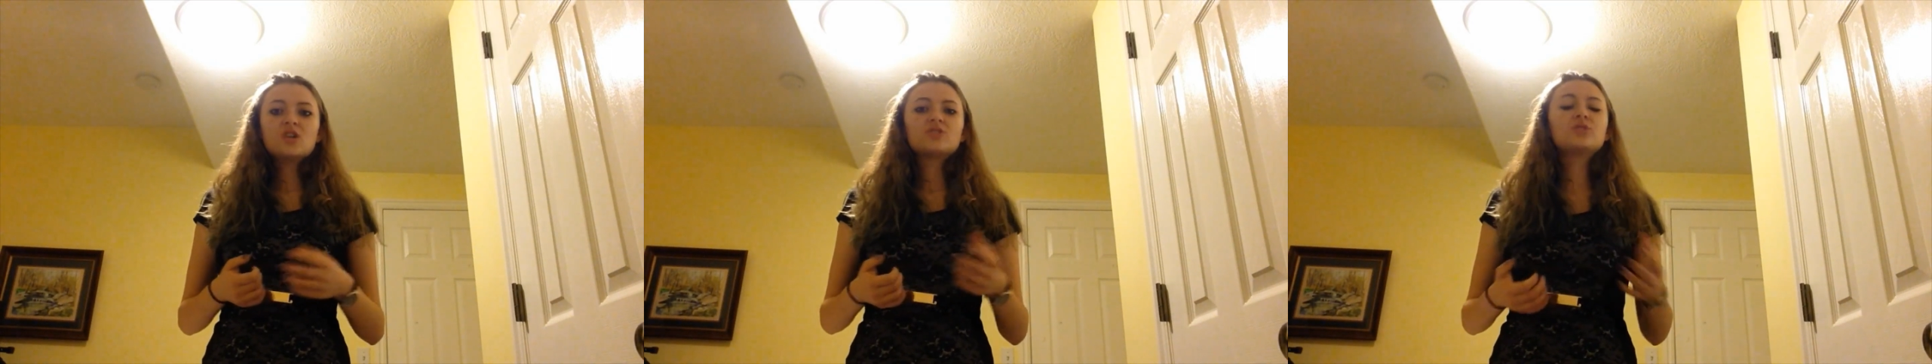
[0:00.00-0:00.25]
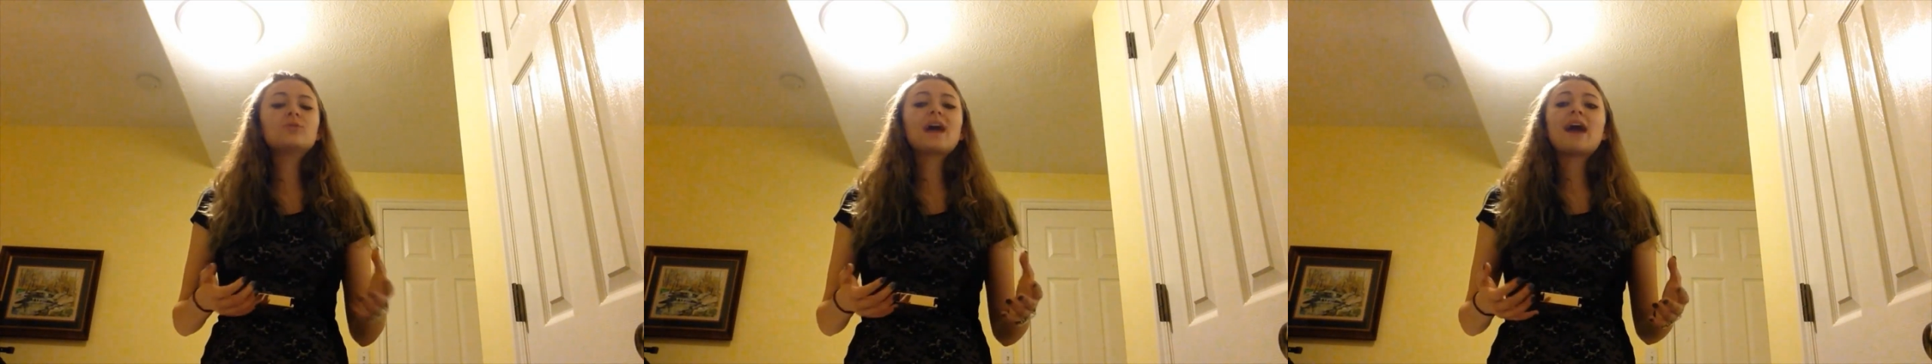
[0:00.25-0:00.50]

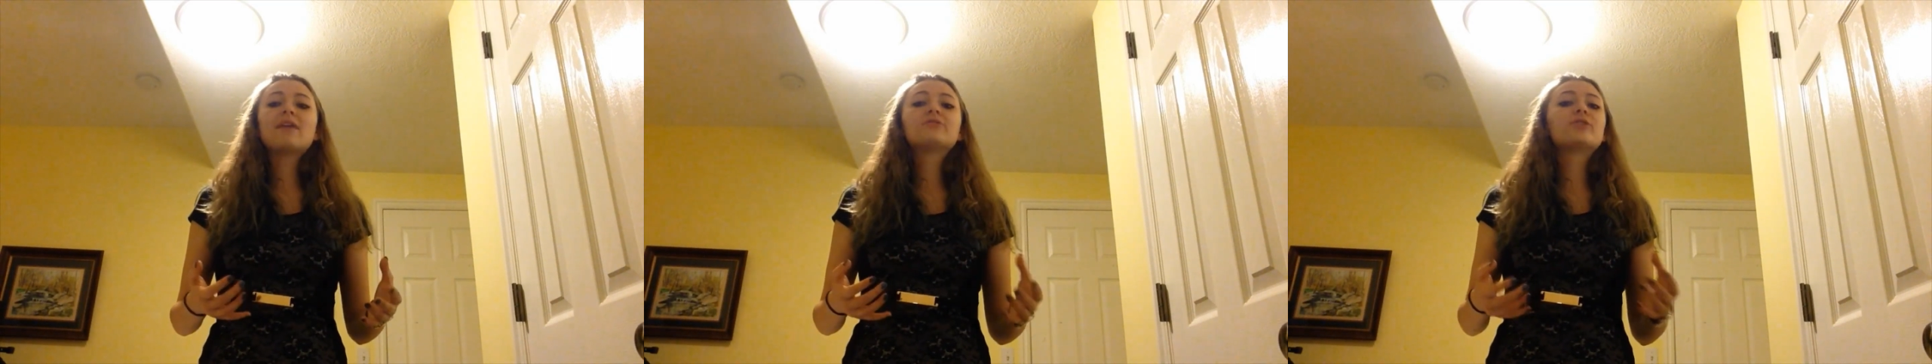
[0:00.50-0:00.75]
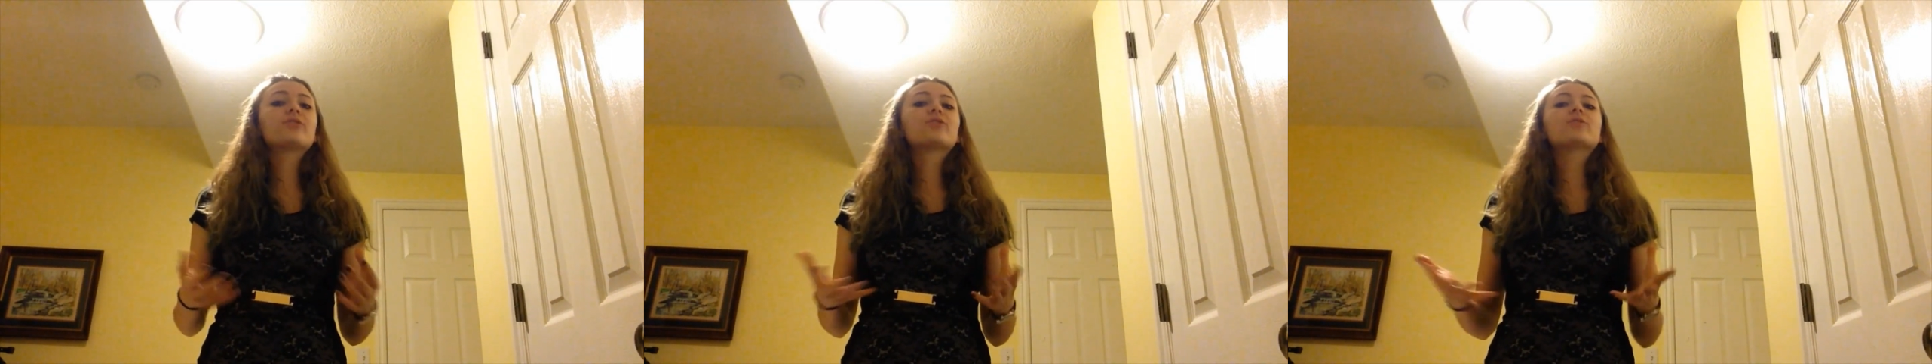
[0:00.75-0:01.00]
Soon
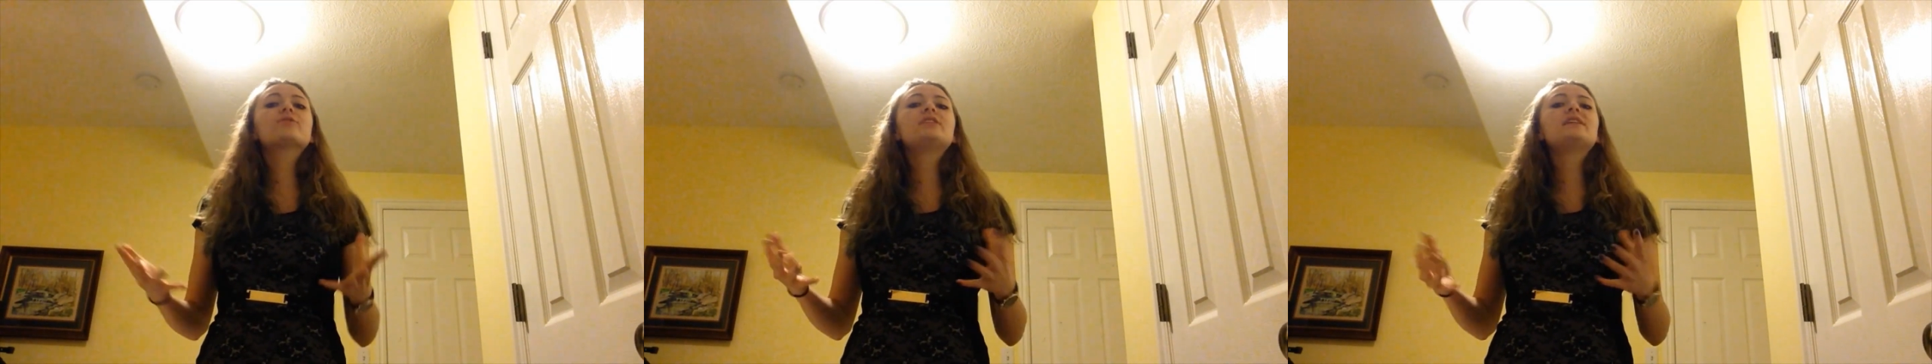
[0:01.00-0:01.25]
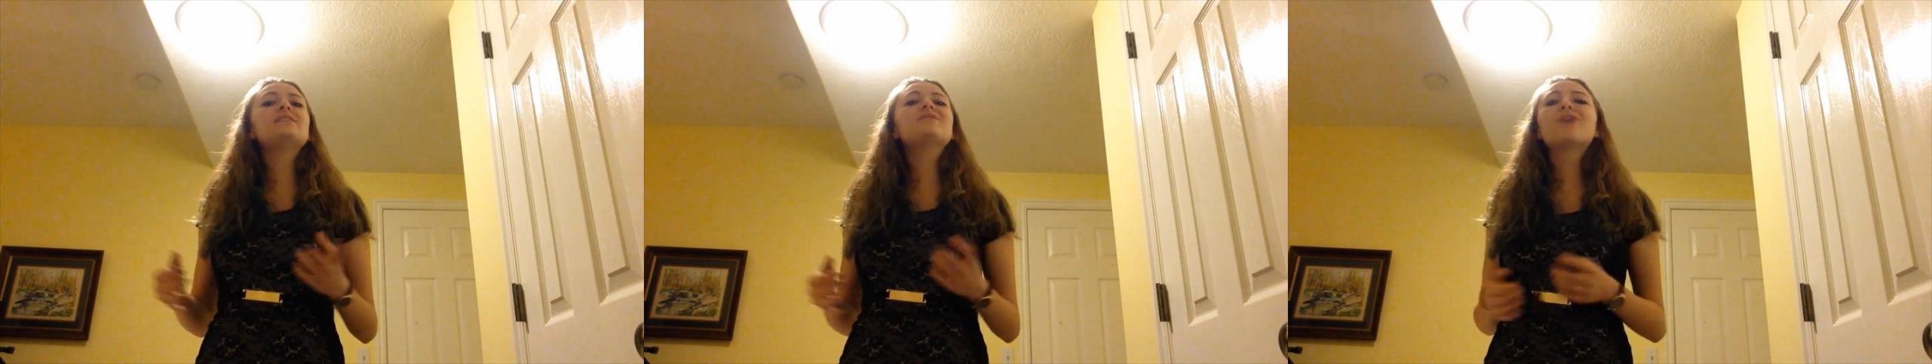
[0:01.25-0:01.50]
after,
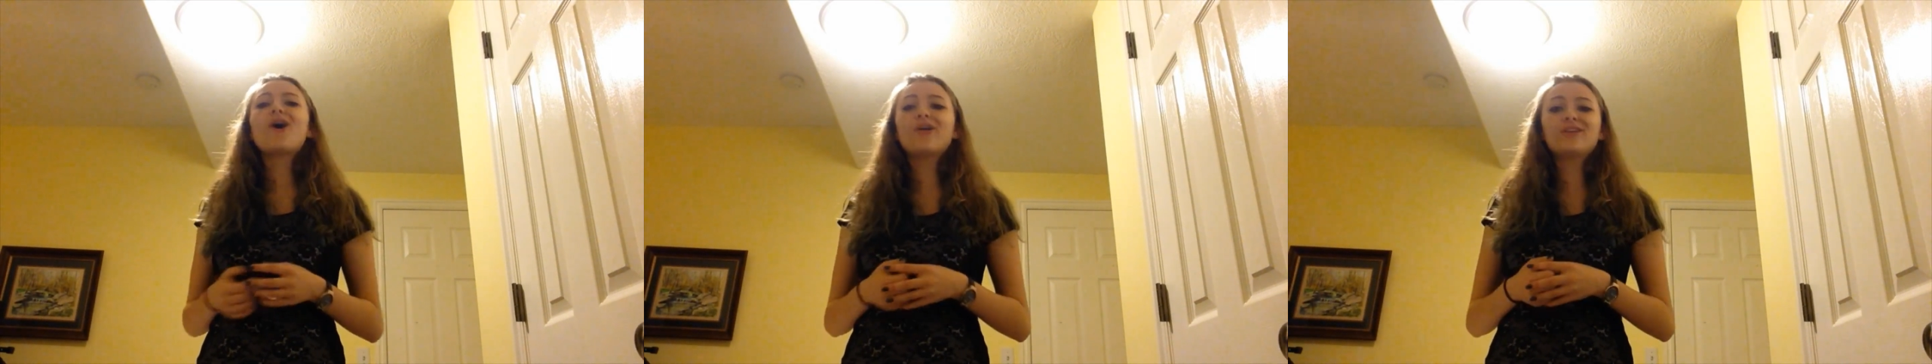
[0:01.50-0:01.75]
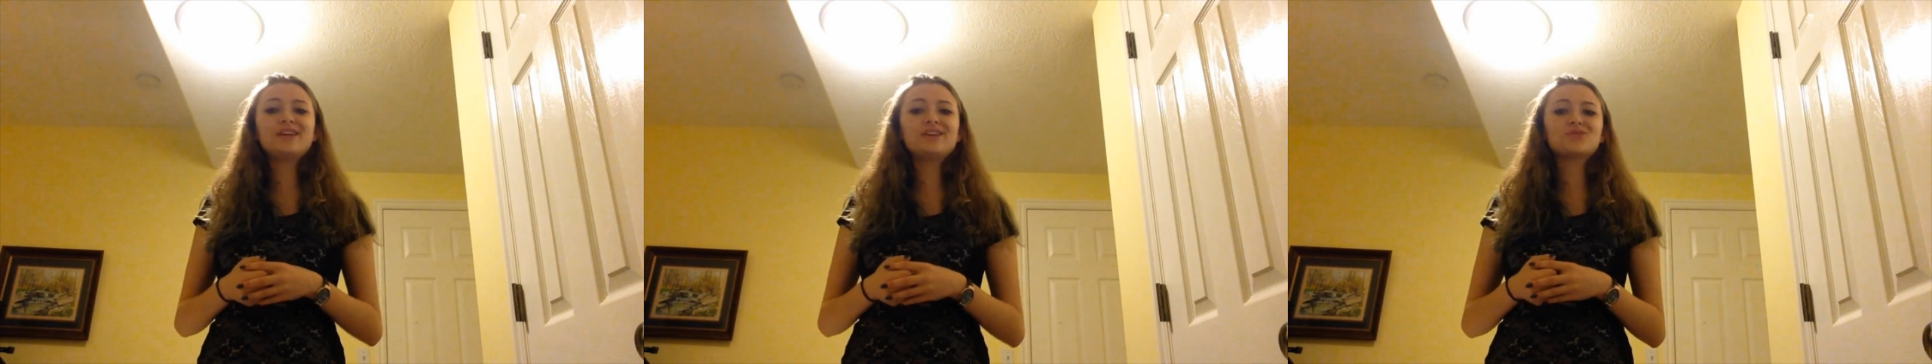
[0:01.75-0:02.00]
13
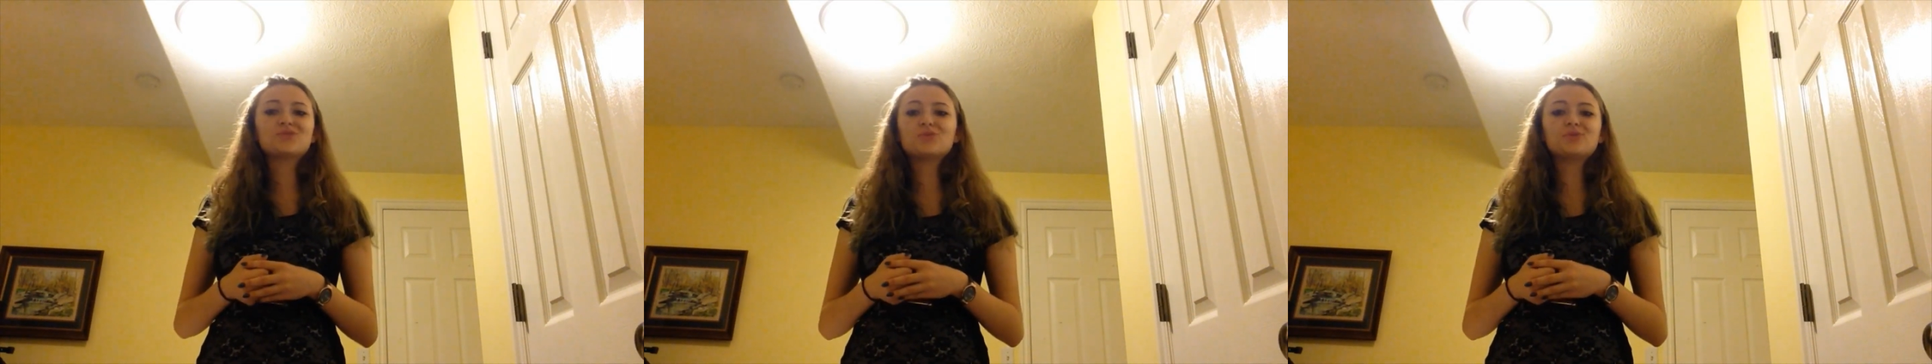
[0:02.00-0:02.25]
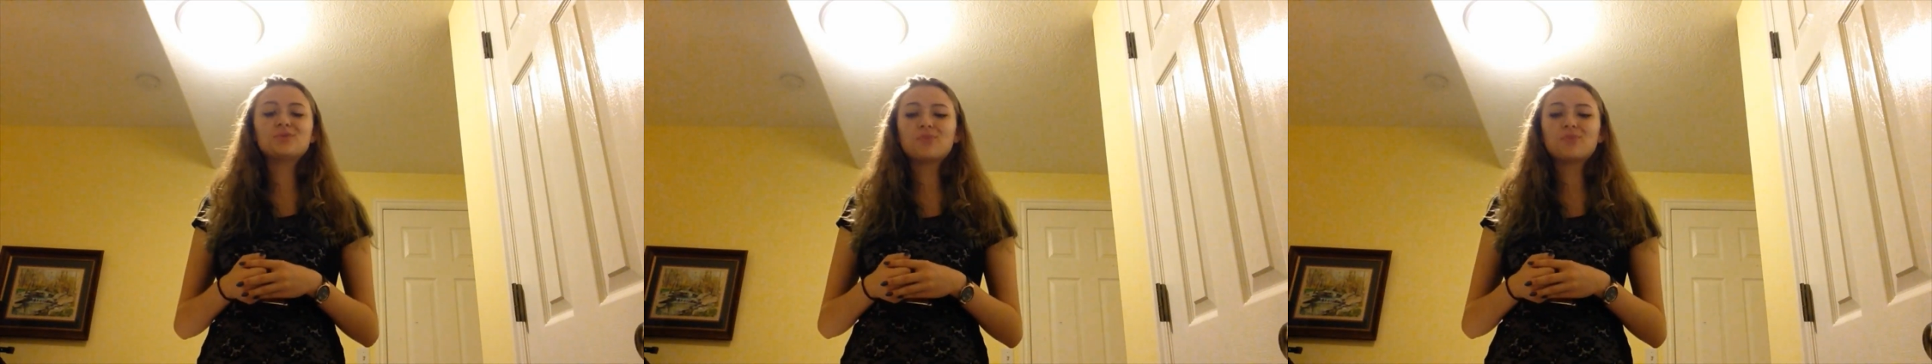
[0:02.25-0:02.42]
colonies grew to